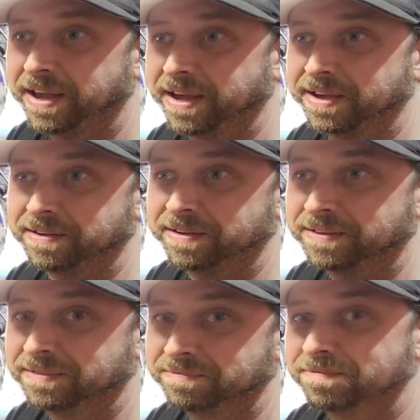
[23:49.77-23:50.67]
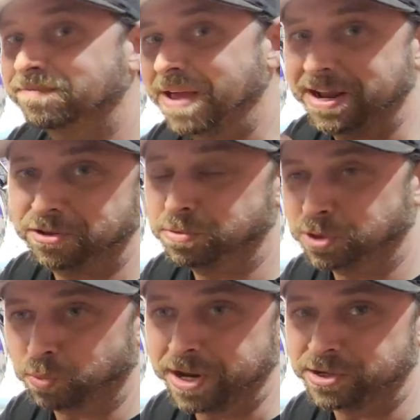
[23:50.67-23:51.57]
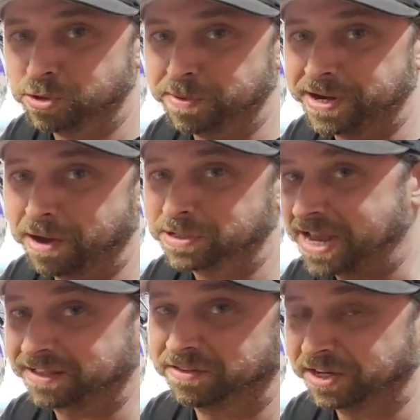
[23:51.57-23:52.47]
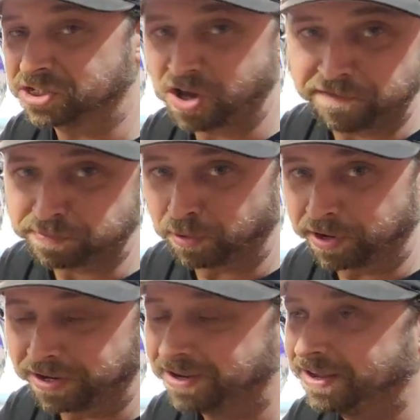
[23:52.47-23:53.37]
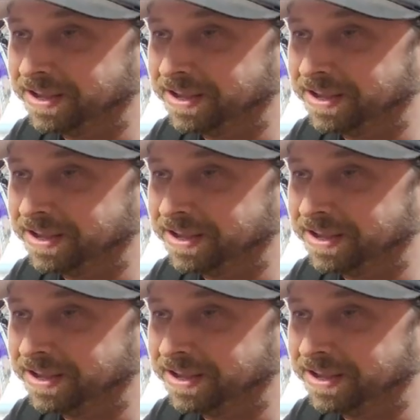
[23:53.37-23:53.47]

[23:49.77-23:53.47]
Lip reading: and added too much weight to them, and now it's acting like a soft spring.